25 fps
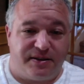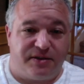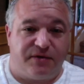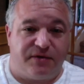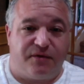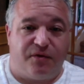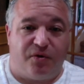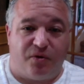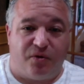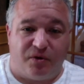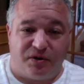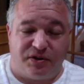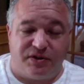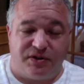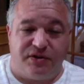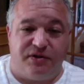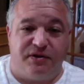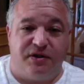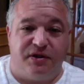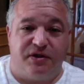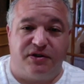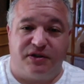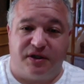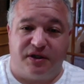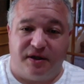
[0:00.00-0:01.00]
of course,
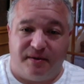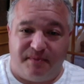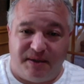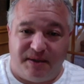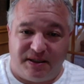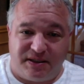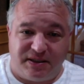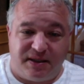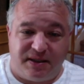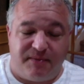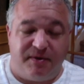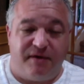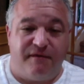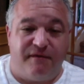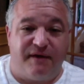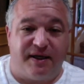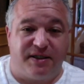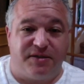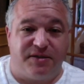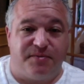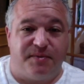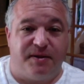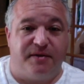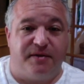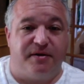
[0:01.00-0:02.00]
there's going to be some
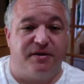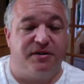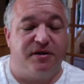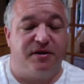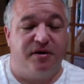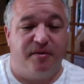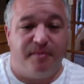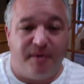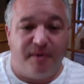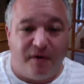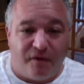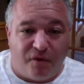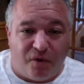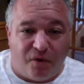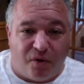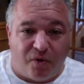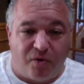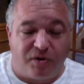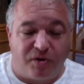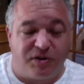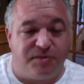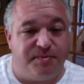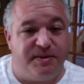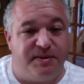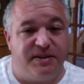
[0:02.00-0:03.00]
investment. There's going to be, of
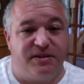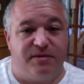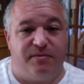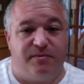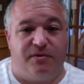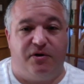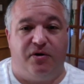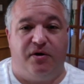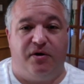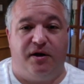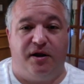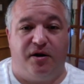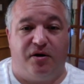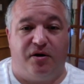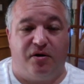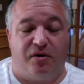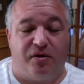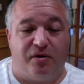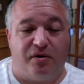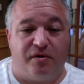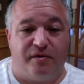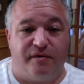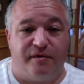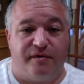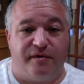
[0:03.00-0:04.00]
course, be some learning
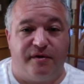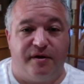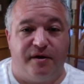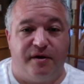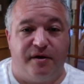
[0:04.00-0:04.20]
curve,